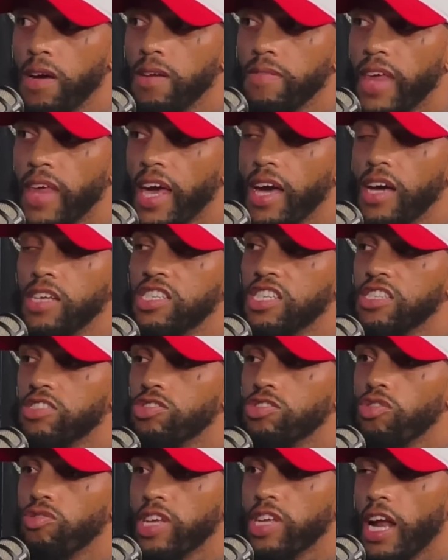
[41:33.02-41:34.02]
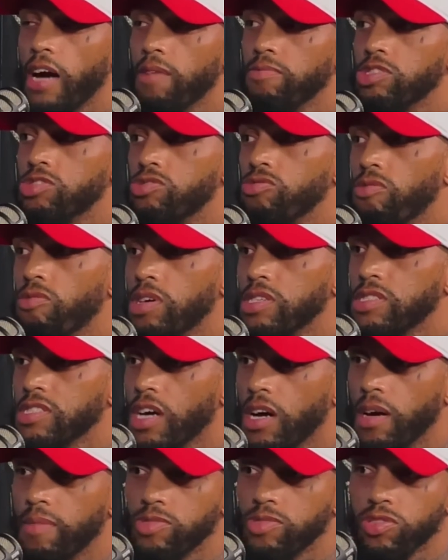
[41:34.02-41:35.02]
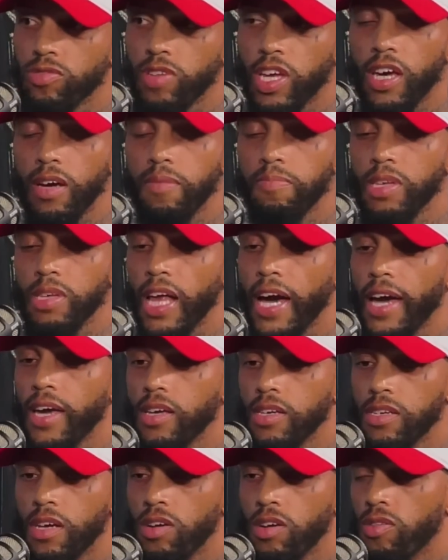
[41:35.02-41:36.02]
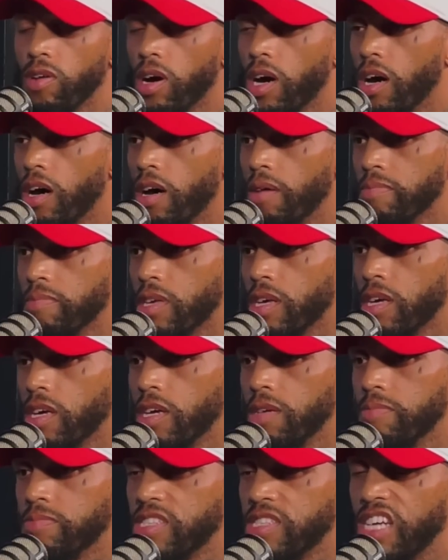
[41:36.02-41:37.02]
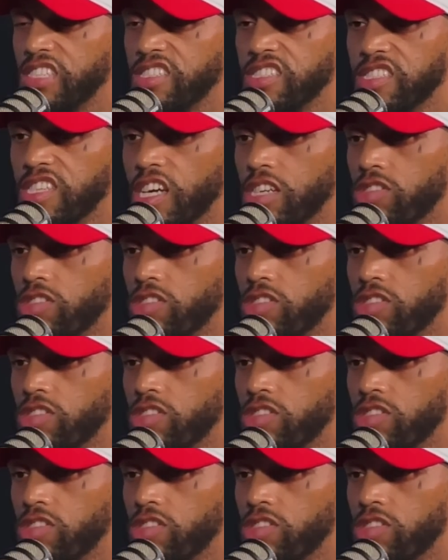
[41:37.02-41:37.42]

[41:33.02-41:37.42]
They'd just know that I was doing something. So they'd be like, yo, Keem, such and